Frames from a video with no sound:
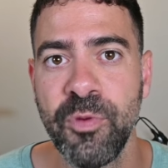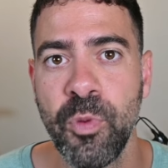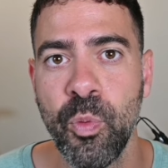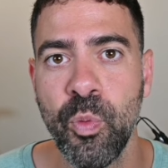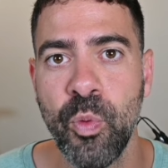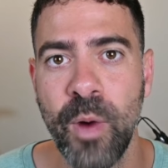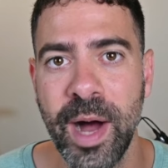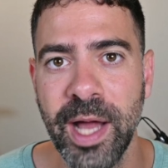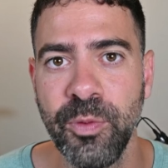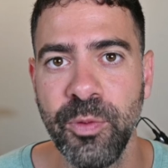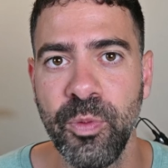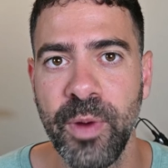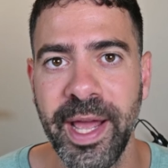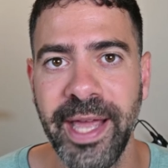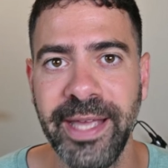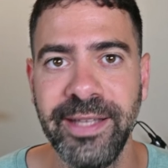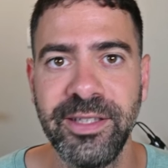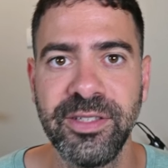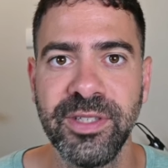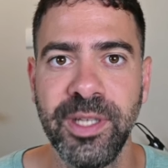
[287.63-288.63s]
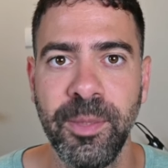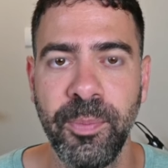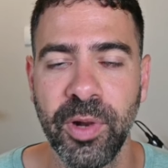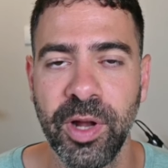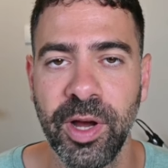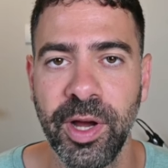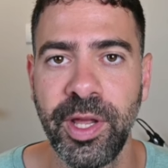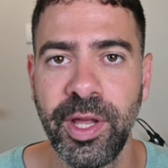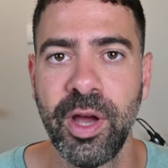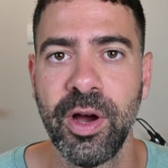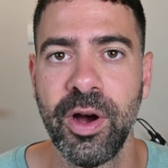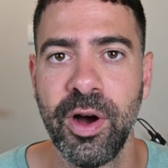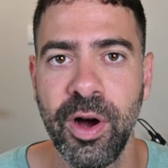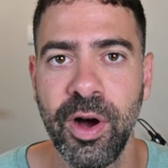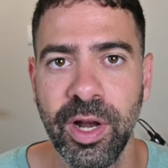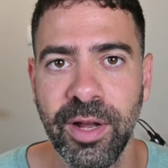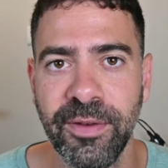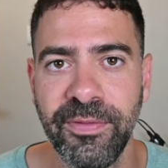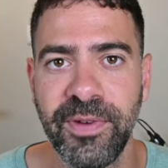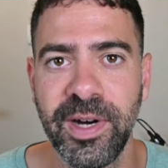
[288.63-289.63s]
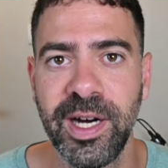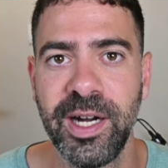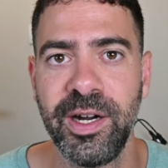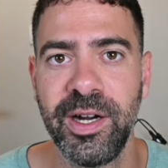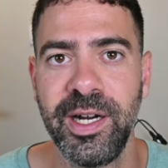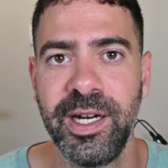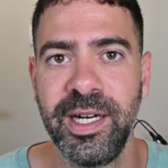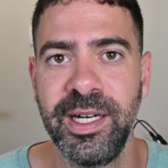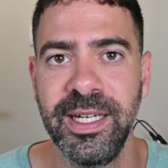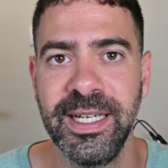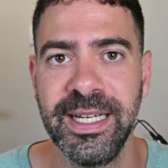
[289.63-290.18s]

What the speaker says: one way to deploy all of our